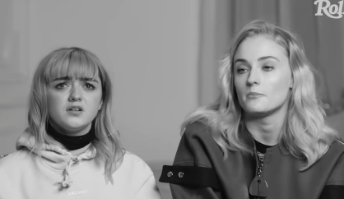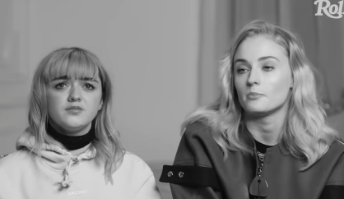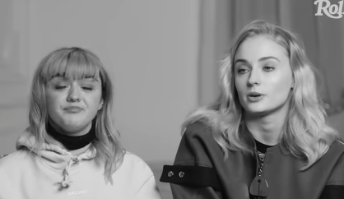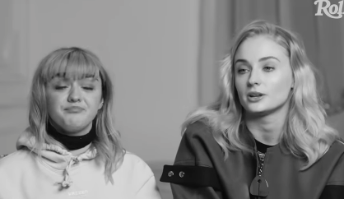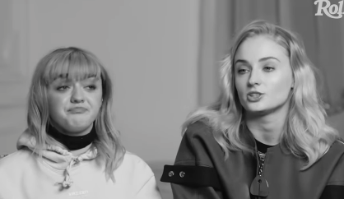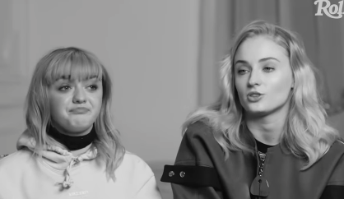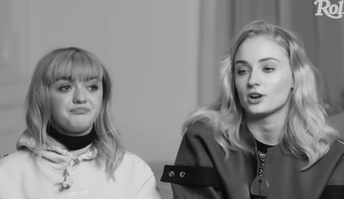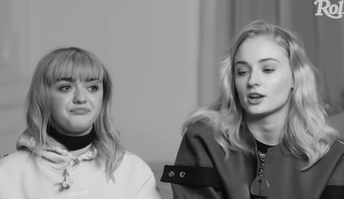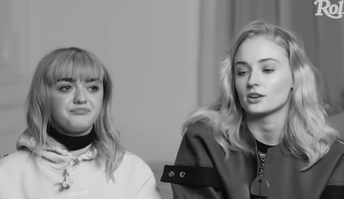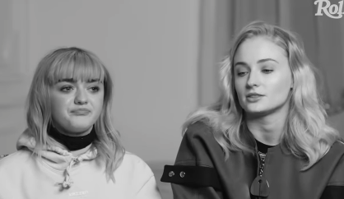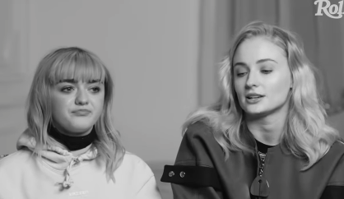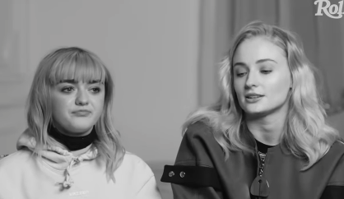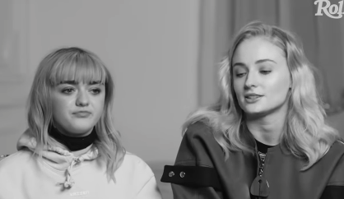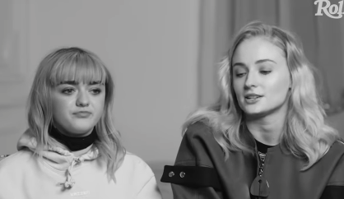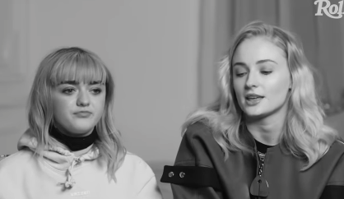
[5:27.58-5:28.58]
Speaker 1: I'm pretty sure I got
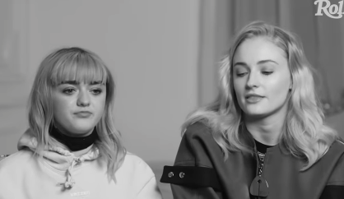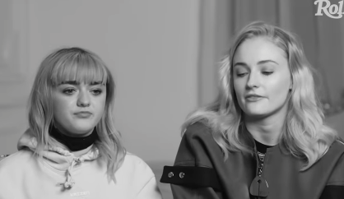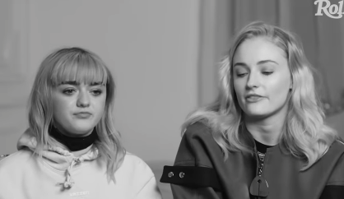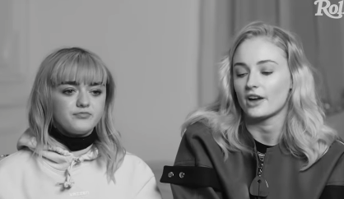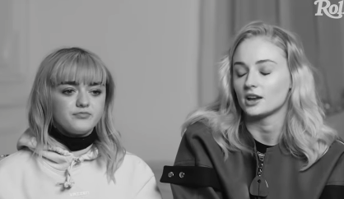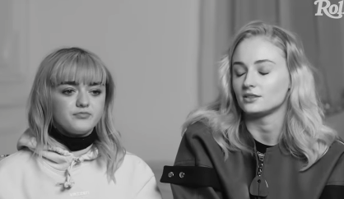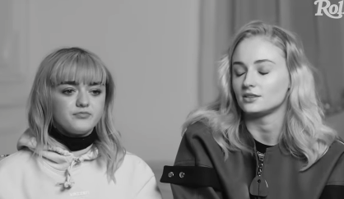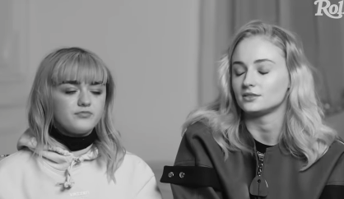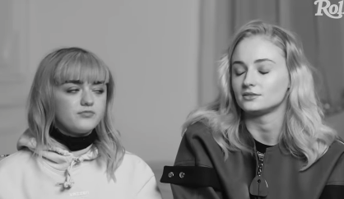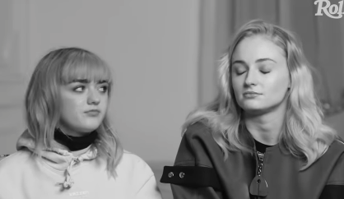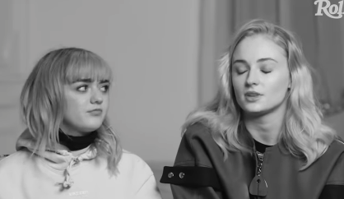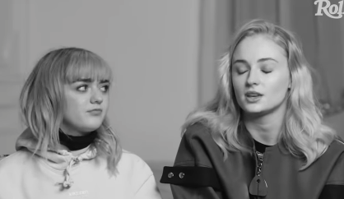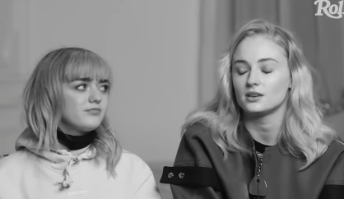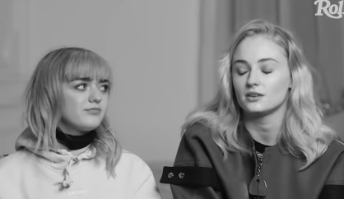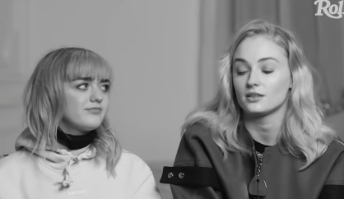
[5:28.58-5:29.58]
out to like the final
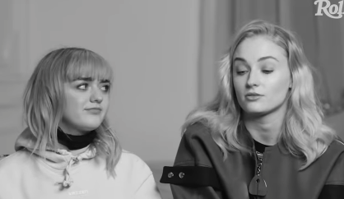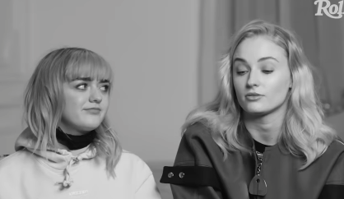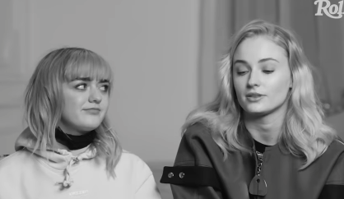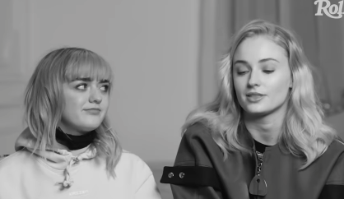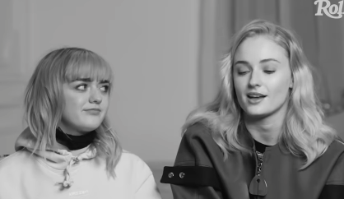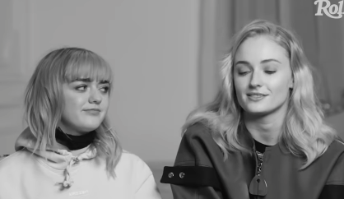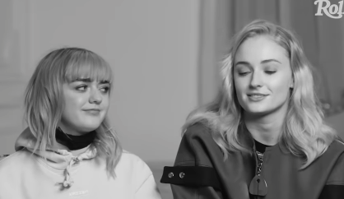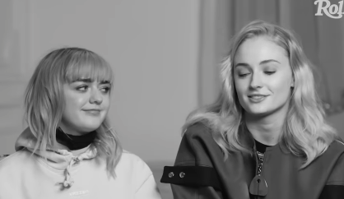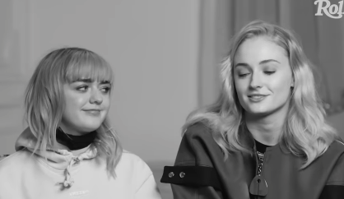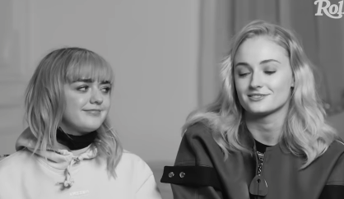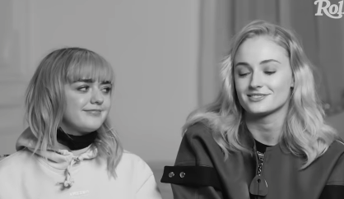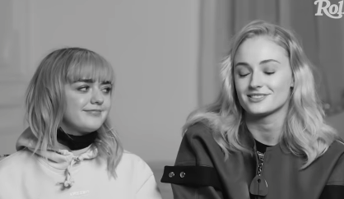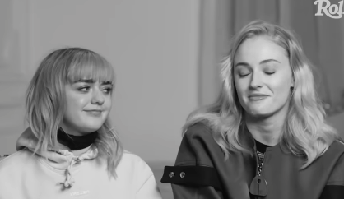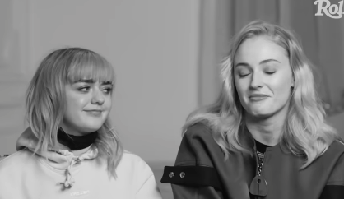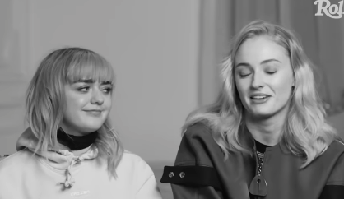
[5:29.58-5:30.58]
3,000
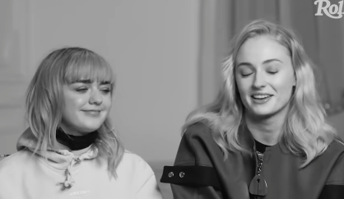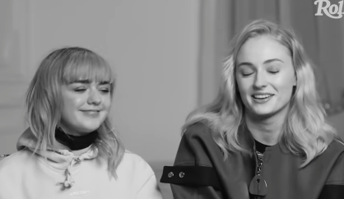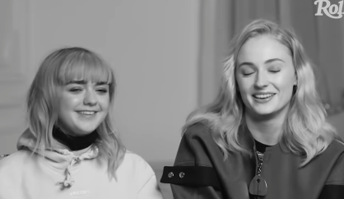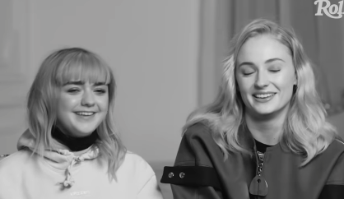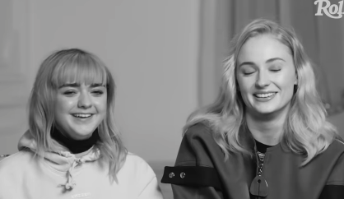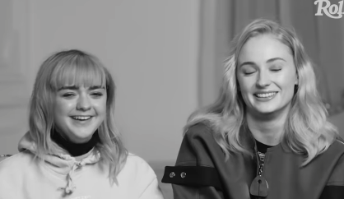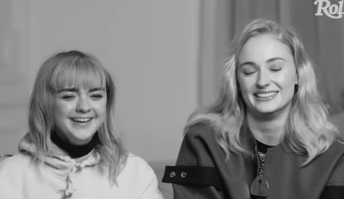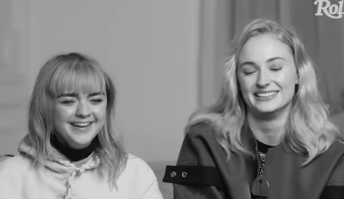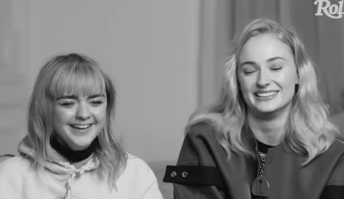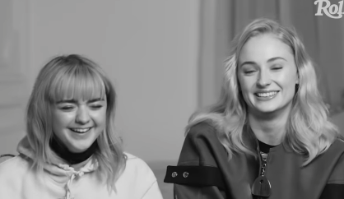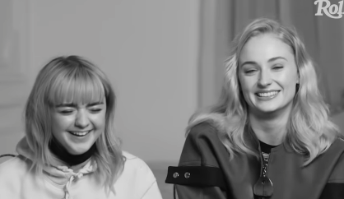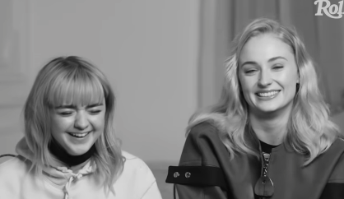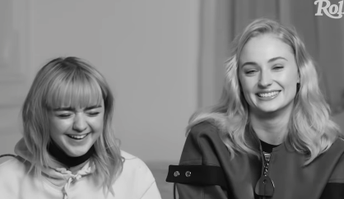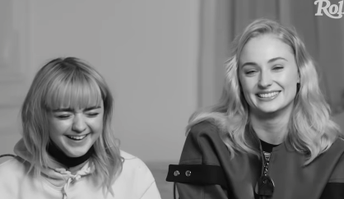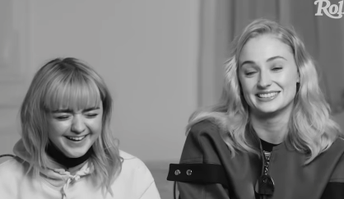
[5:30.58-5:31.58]
or
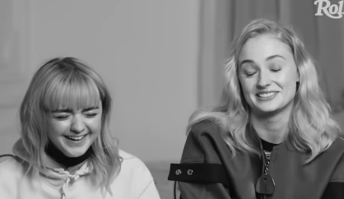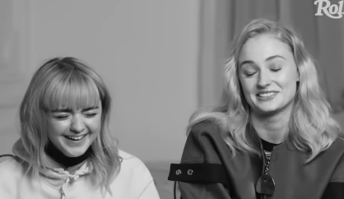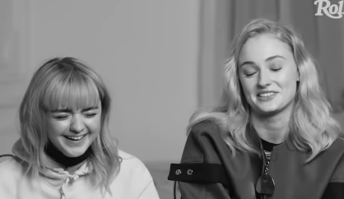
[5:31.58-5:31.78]
something.